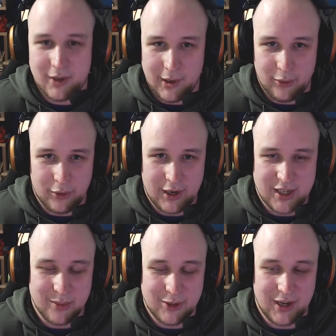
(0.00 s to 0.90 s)
know your
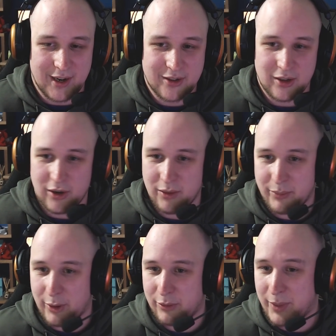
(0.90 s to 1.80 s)
customer checks on
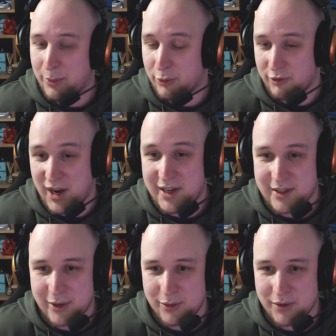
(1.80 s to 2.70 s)
both people
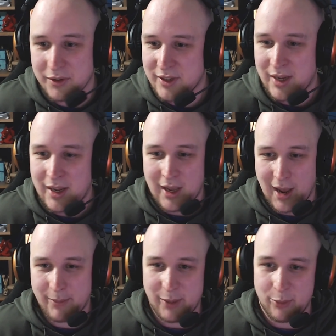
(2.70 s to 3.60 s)
creating tokens
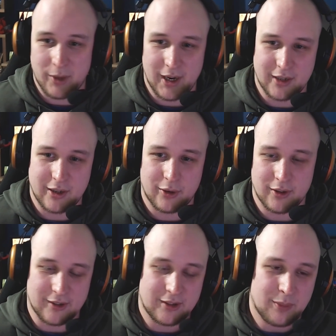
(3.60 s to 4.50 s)
and people buying
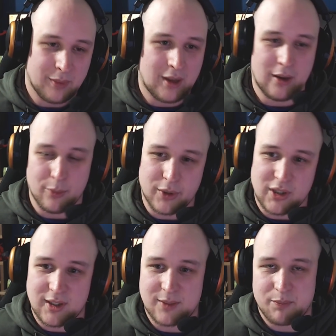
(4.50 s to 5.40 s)
tokens,
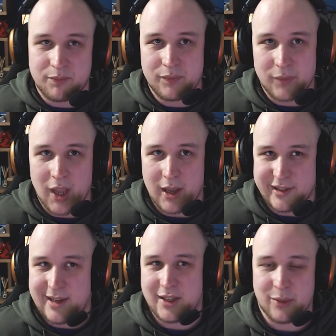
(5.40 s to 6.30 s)
which is
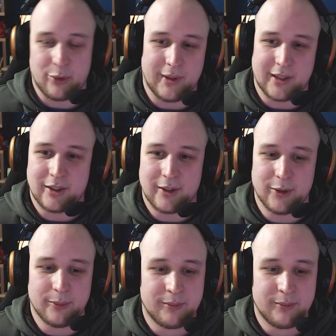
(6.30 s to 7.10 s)
a sensible thing to do.